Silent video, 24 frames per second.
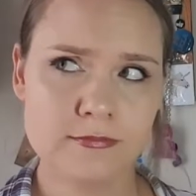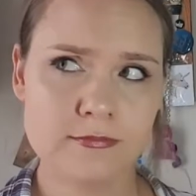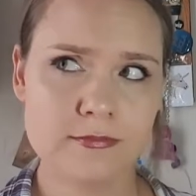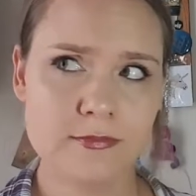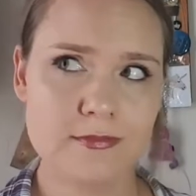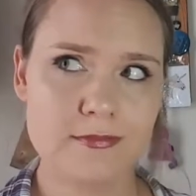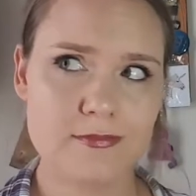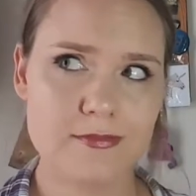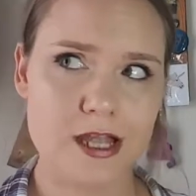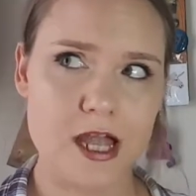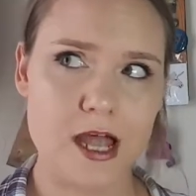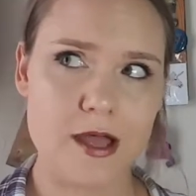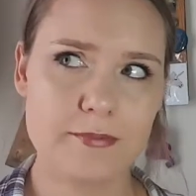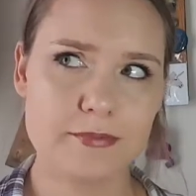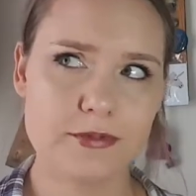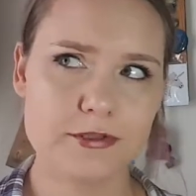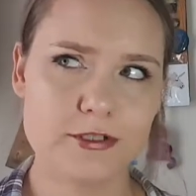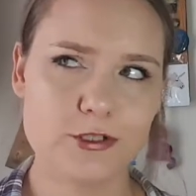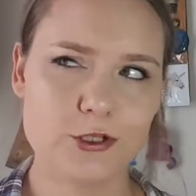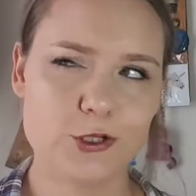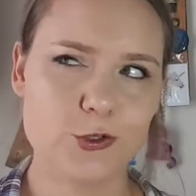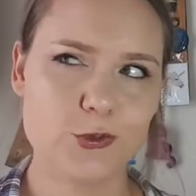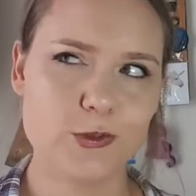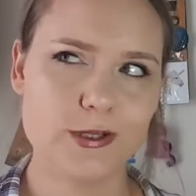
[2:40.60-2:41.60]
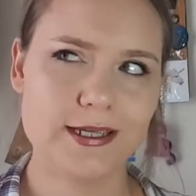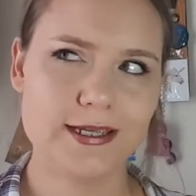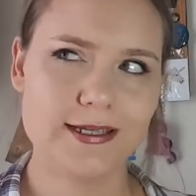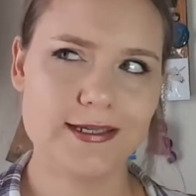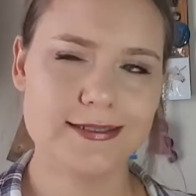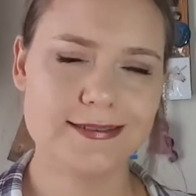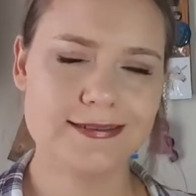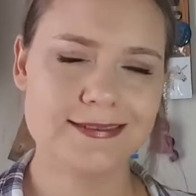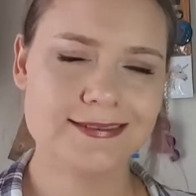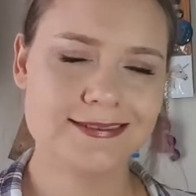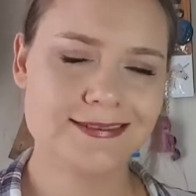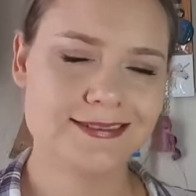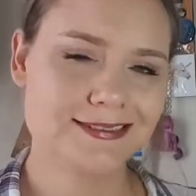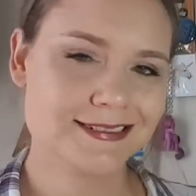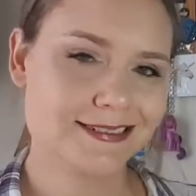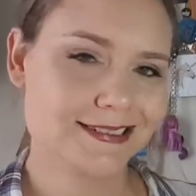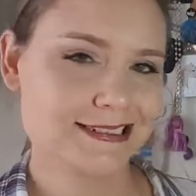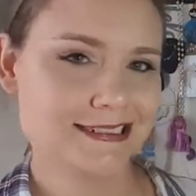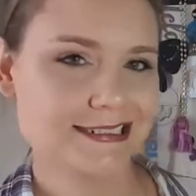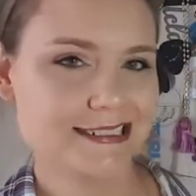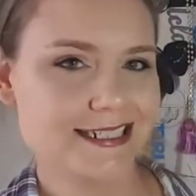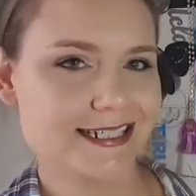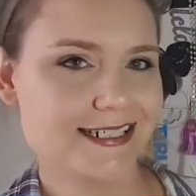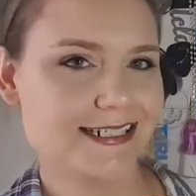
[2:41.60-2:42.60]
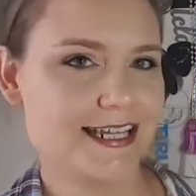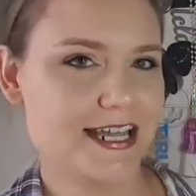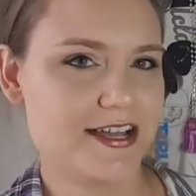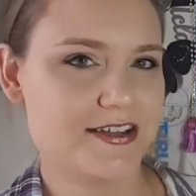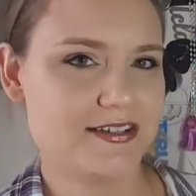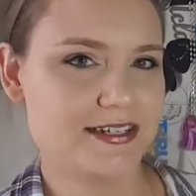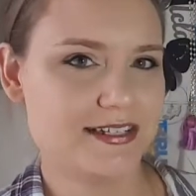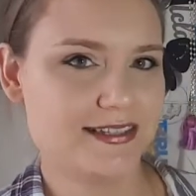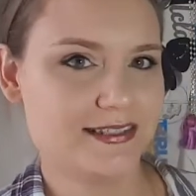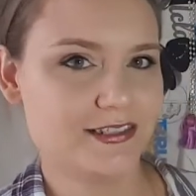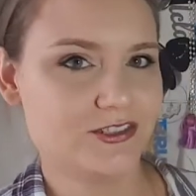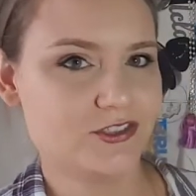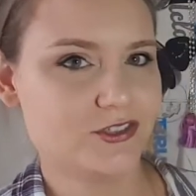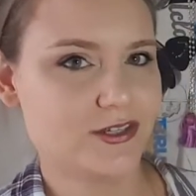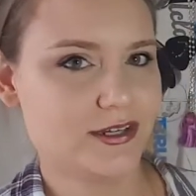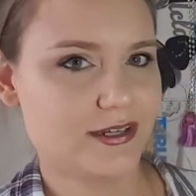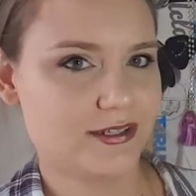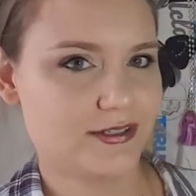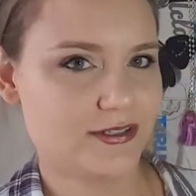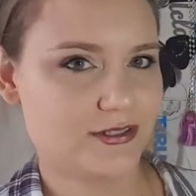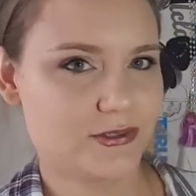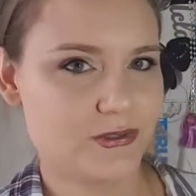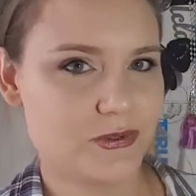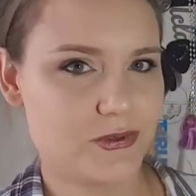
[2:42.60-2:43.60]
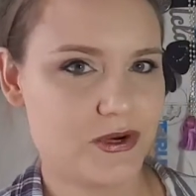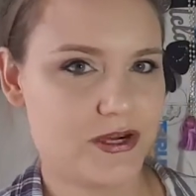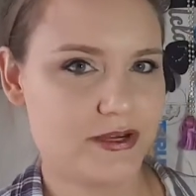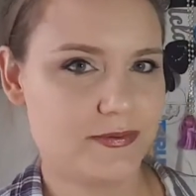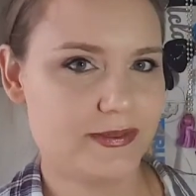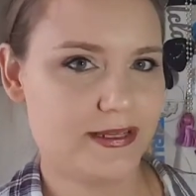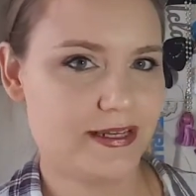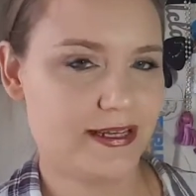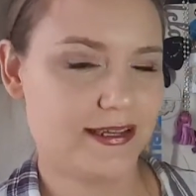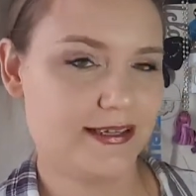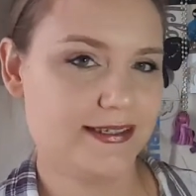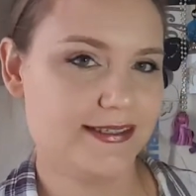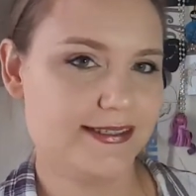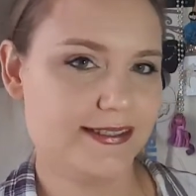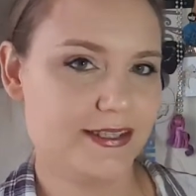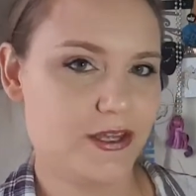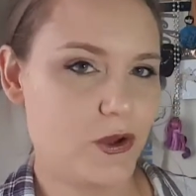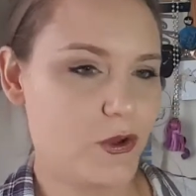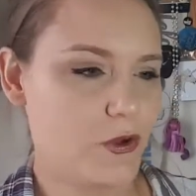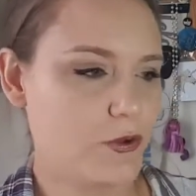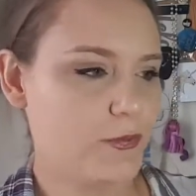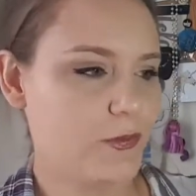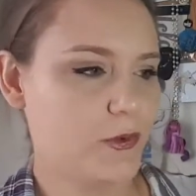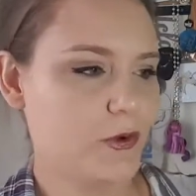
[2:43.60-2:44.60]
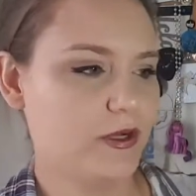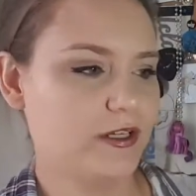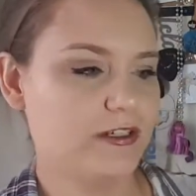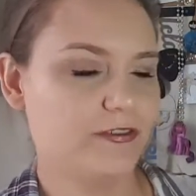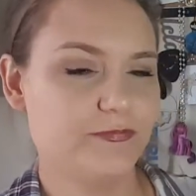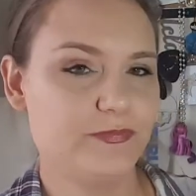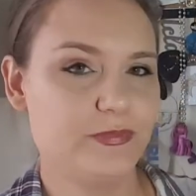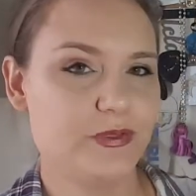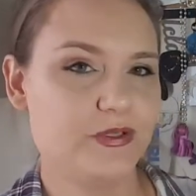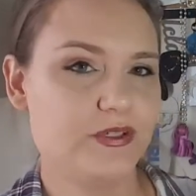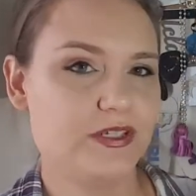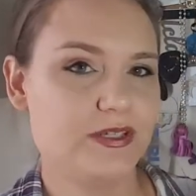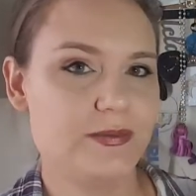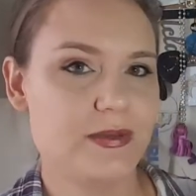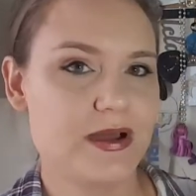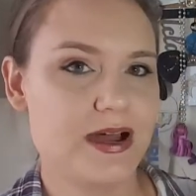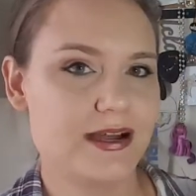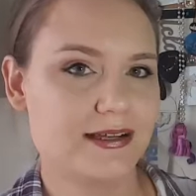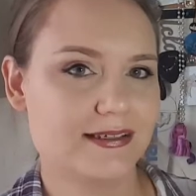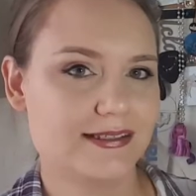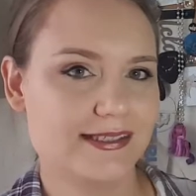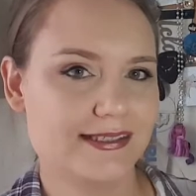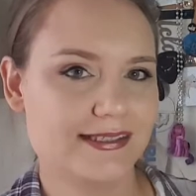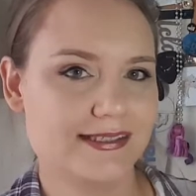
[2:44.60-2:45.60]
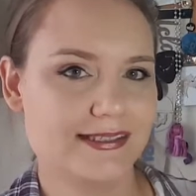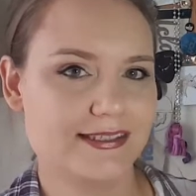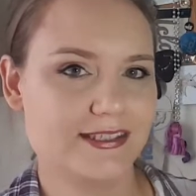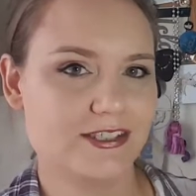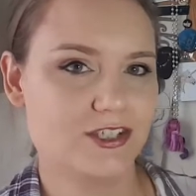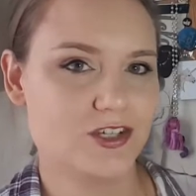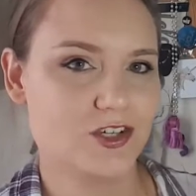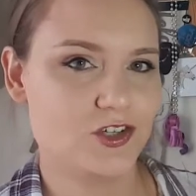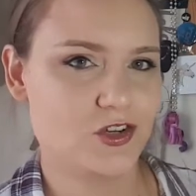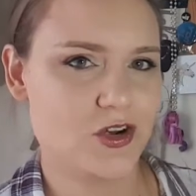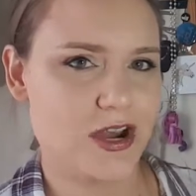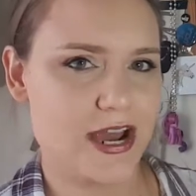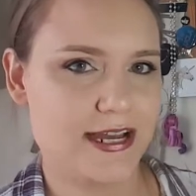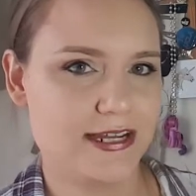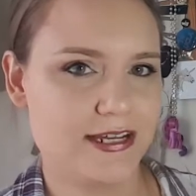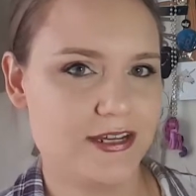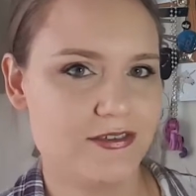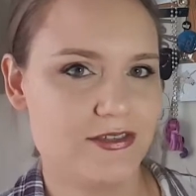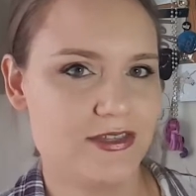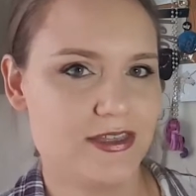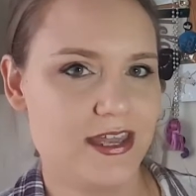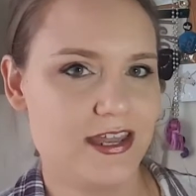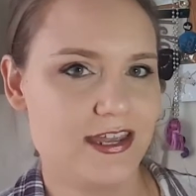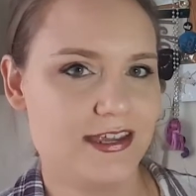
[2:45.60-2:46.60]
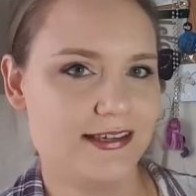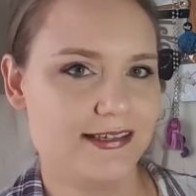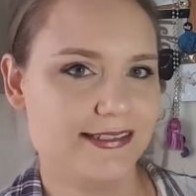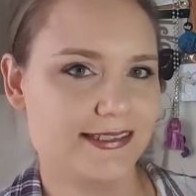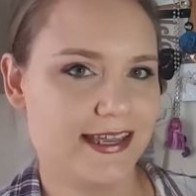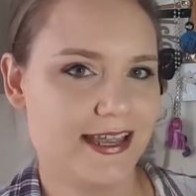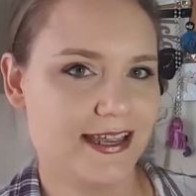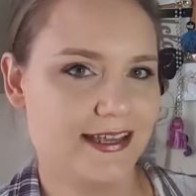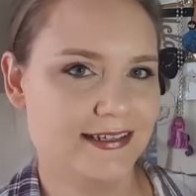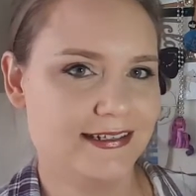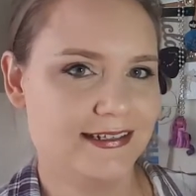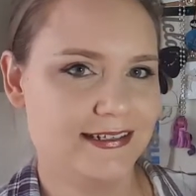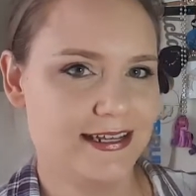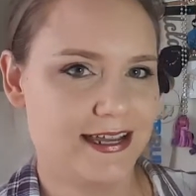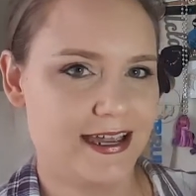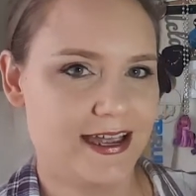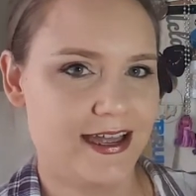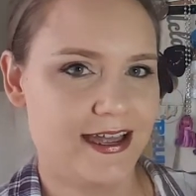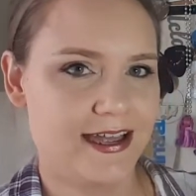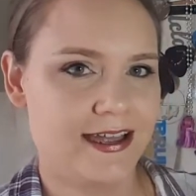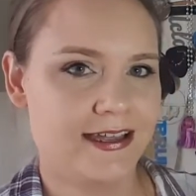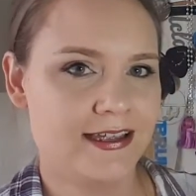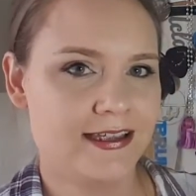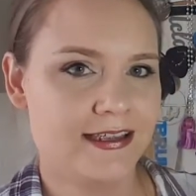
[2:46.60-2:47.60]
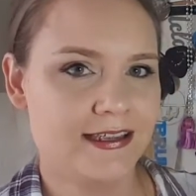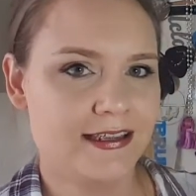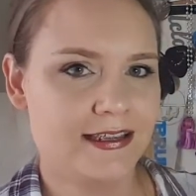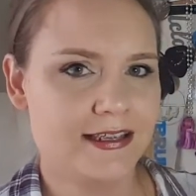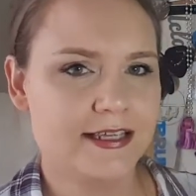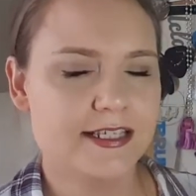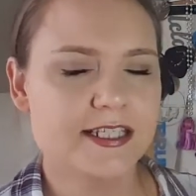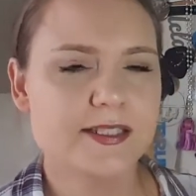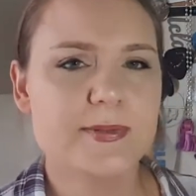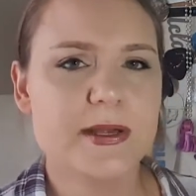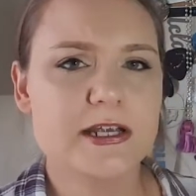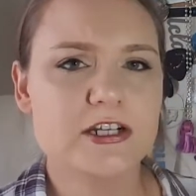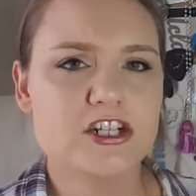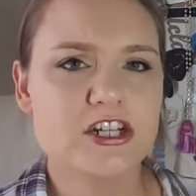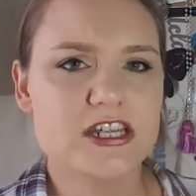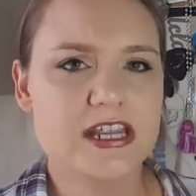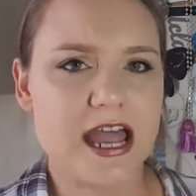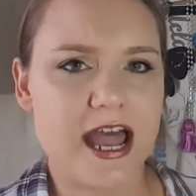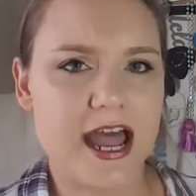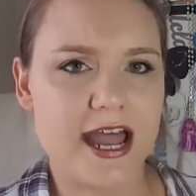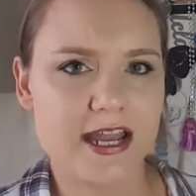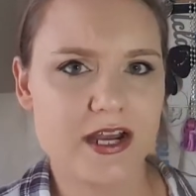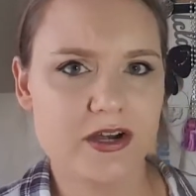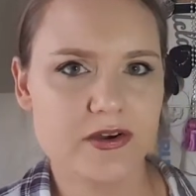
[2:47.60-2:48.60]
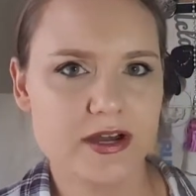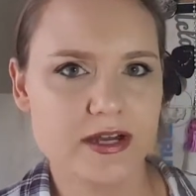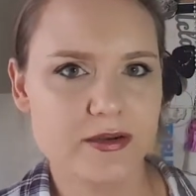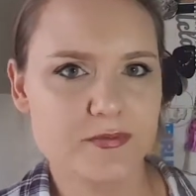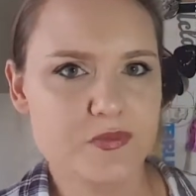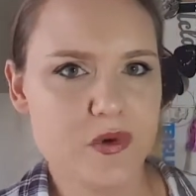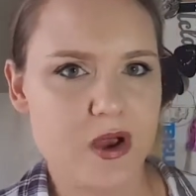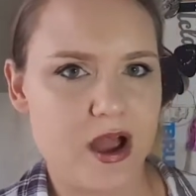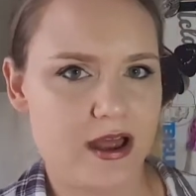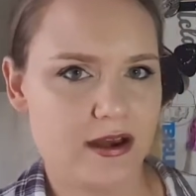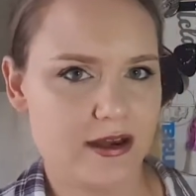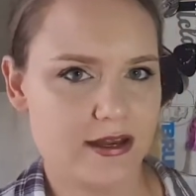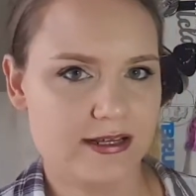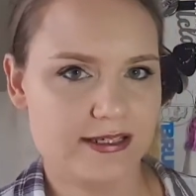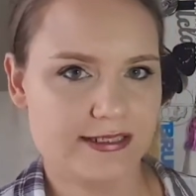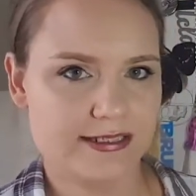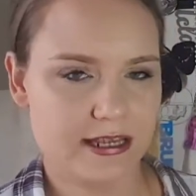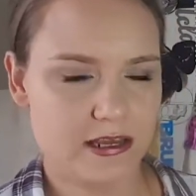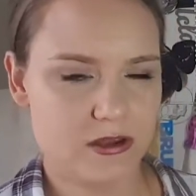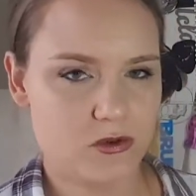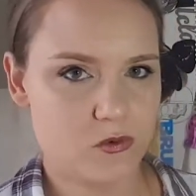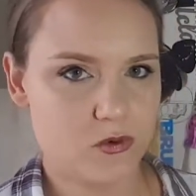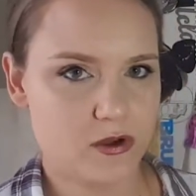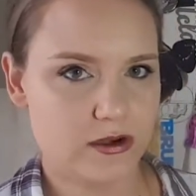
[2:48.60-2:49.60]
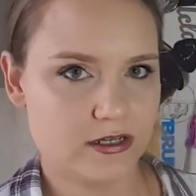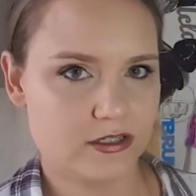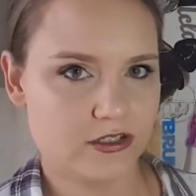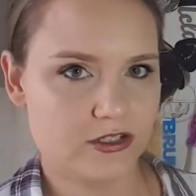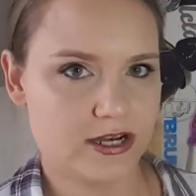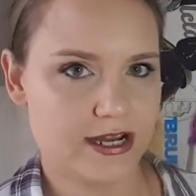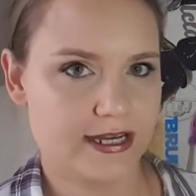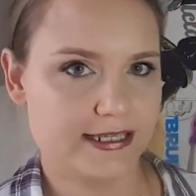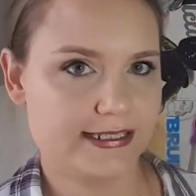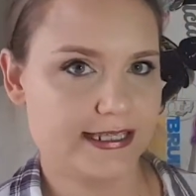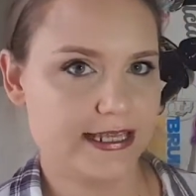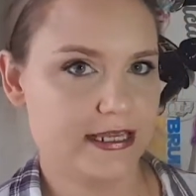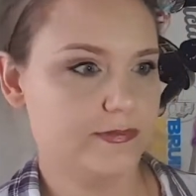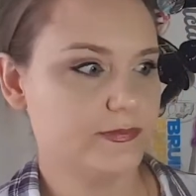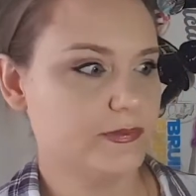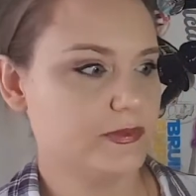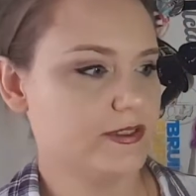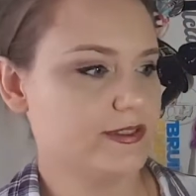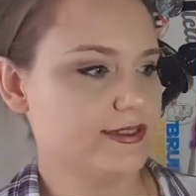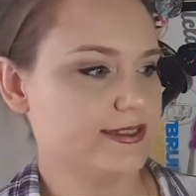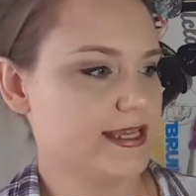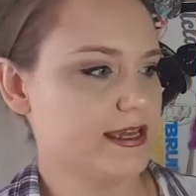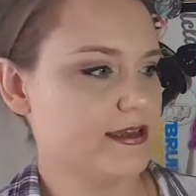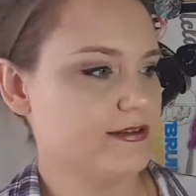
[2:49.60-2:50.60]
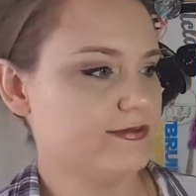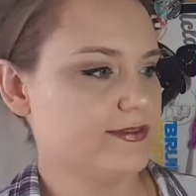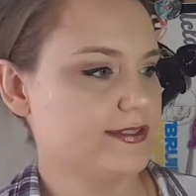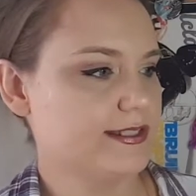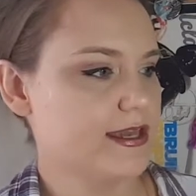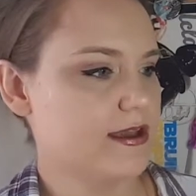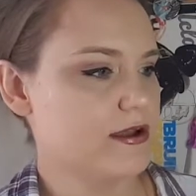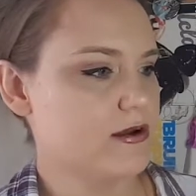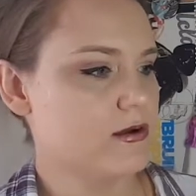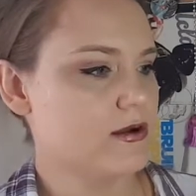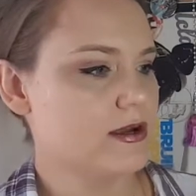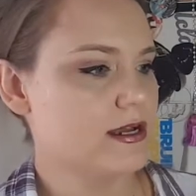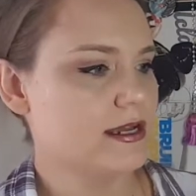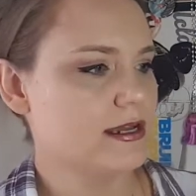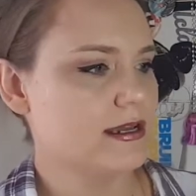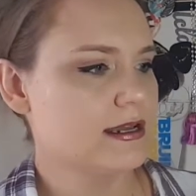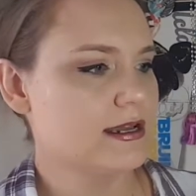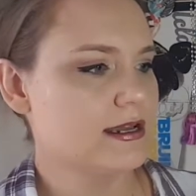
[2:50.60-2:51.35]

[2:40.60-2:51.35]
a couple of quid down at the drugstore, because the whole point of beauty boxes is to try new things, and especially higher end products that you want to try samples of. So